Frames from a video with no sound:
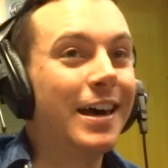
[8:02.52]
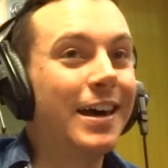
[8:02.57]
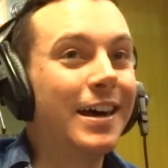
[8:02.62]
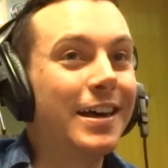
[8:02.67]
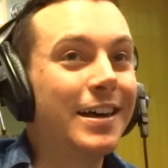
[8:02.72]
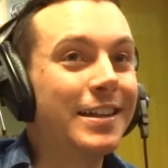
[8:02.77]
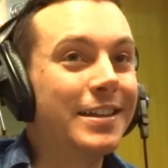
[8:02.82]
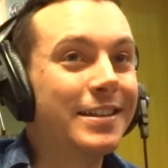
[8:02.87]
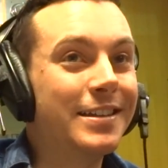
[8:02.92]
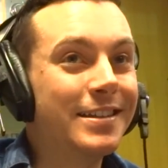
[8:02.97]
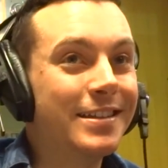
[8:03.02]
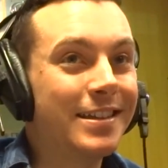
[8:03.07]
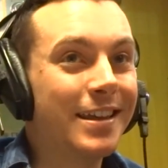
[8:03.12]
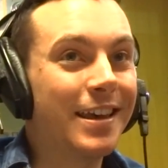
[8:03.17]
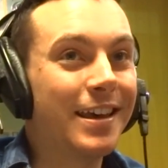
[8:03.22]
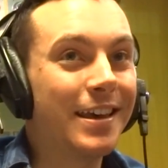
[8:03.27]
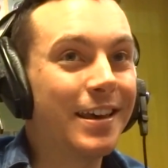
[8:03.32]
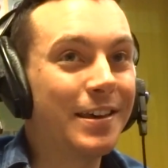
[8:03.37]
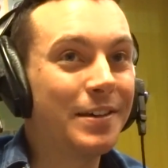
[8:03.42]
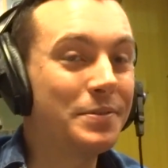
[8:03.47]
And
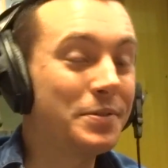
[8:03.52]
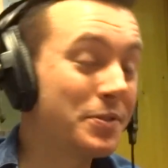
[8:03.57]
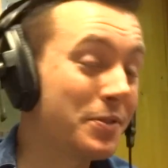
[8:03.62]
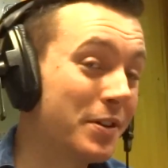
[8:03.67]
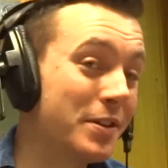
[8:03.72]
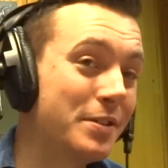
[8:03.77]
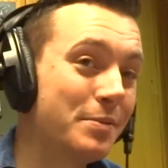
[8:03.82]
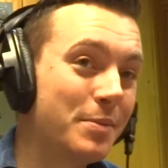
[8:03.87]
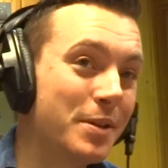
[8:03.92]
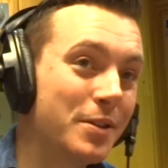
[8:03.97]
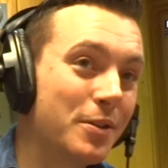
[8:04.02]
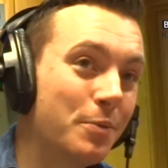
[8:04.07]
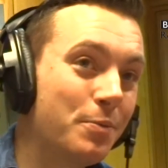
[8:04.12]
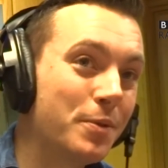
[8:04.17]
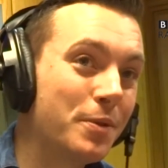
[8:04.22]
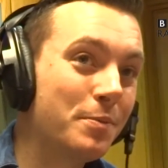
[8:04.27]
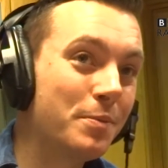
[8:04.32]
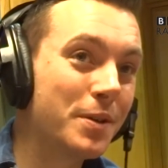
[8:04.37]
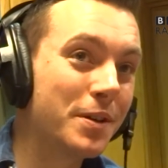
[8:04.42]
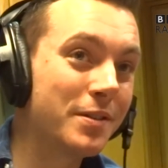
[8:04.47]
it was great to meet up
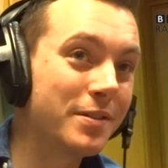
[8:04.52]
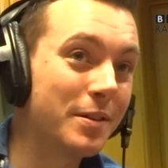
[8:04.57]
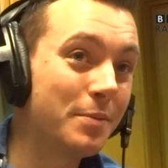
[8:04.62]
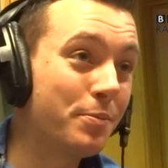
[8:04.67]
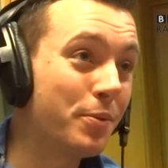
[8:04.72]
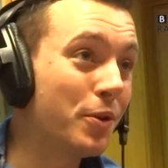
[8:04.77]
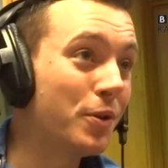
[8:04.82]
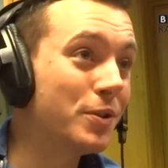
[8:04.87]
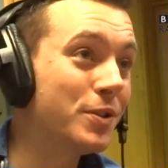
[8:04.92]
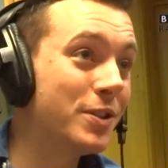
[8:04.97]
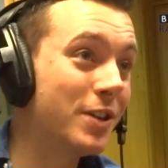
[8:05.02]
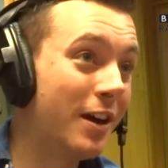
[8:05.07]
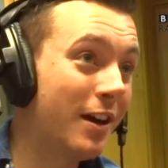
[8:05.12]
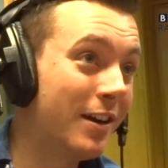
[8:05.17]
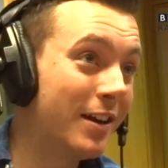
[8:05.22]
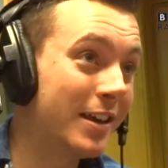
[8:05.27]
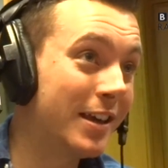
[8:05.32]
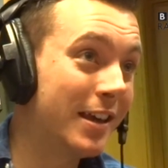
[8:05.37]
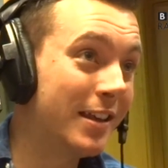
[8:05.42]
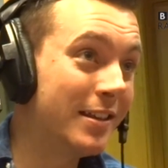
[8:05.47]
with him, because I brought
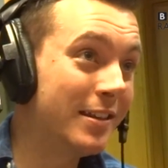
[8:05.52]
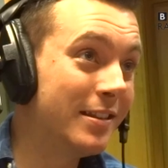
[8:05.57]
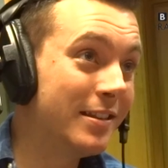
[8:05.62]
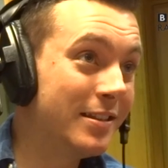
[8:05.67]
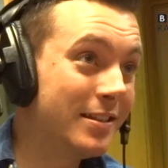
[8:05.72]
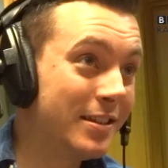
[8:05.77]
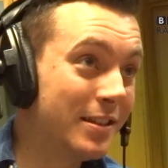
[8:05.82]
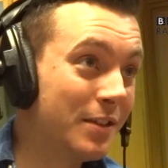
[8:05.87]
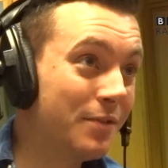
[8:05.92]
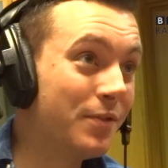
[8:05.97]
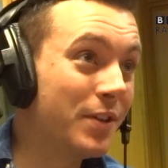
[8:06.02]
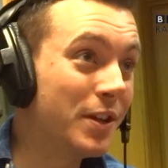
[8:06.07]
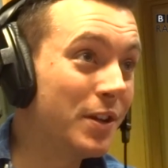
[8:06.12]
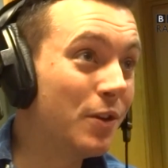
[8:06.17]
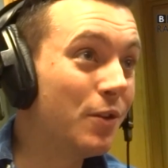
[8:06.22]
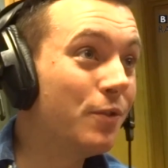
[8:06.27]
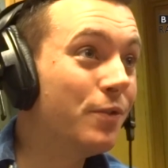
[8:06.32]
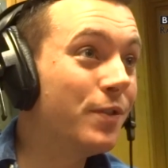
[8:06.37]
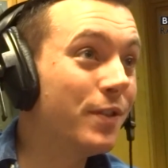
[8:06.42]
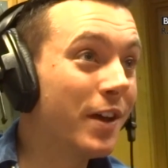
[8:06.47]
Charlie in to the
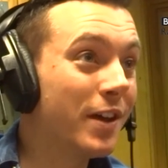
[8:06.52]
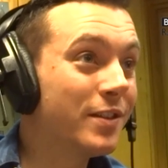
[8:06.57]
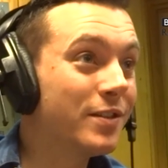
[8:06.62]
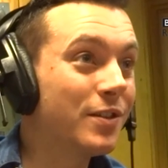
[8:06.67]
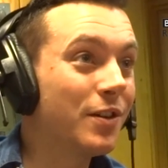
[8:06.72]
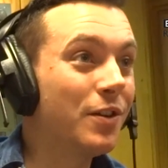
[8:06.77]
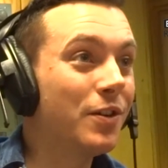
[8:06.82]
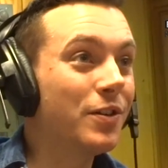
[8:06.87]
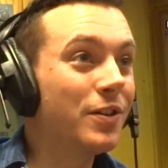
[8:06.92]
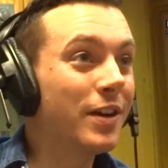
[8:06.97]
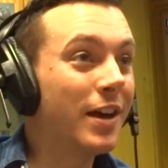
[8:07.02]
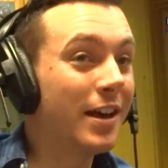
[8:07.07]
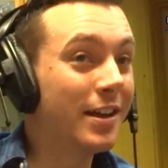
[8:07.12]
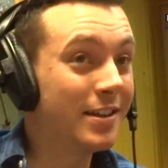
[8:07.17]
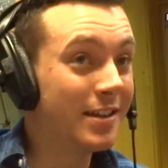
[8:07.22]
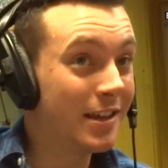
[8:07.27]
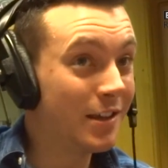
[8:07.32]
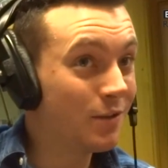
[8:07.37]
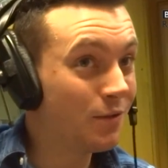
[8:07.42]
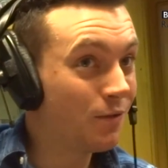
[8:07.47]
video for that song,
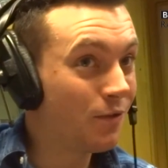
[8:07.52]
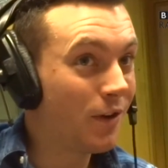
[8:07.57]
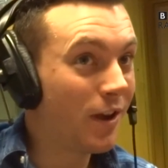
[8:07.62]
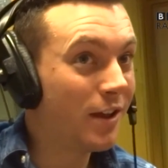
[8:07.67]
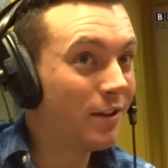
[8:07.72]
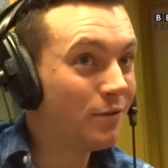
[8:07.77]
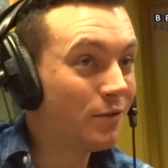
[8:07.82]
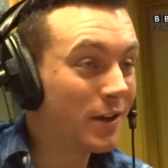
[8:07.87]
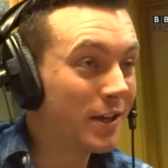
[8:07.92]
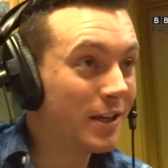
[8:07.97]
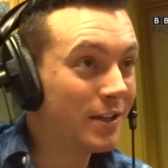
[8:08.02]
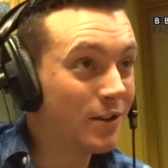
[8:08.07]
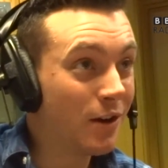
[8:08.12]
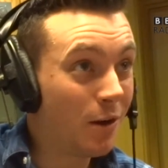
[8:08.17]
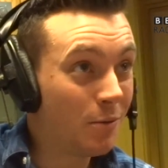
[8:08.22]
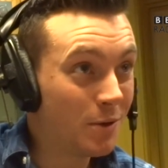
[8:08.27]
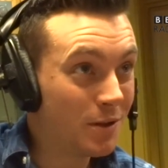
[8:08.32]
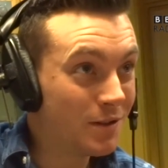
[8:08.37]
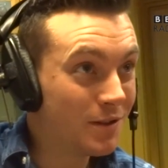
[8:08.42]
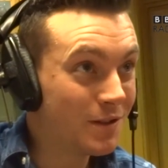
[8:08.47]
and his friend Ricky
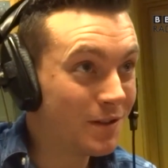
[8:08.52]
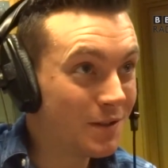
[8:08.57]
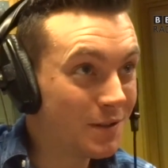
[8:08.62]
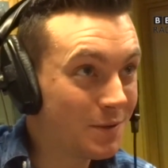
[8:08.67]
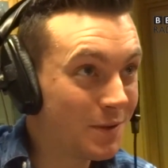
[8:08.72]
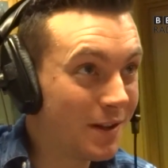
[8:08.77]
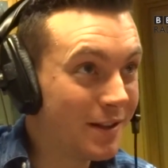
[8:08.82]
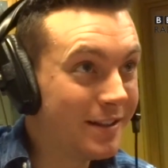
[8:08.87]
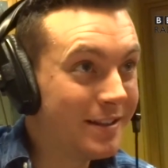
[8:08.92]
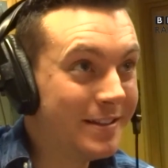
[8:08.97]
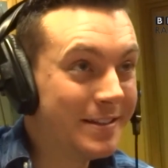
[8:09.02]
Tomlinson as well.